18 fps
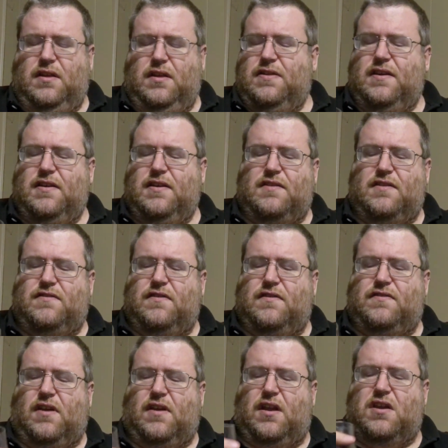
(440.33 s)
I think that
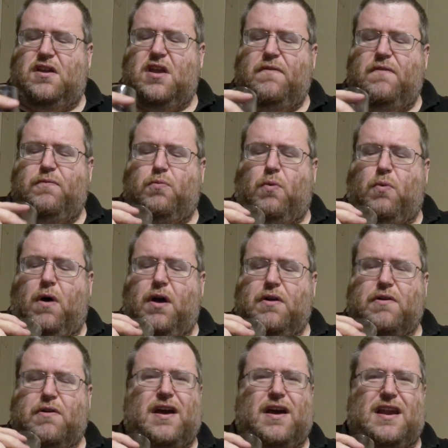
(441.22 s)
just enough
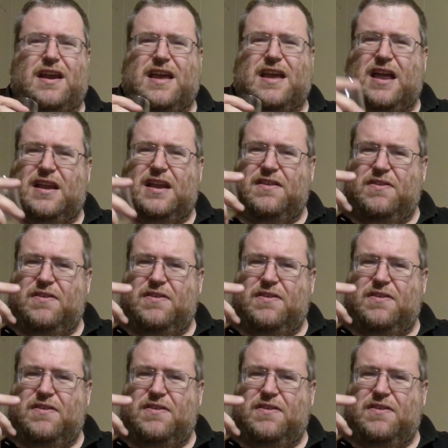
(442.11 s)
water kind of got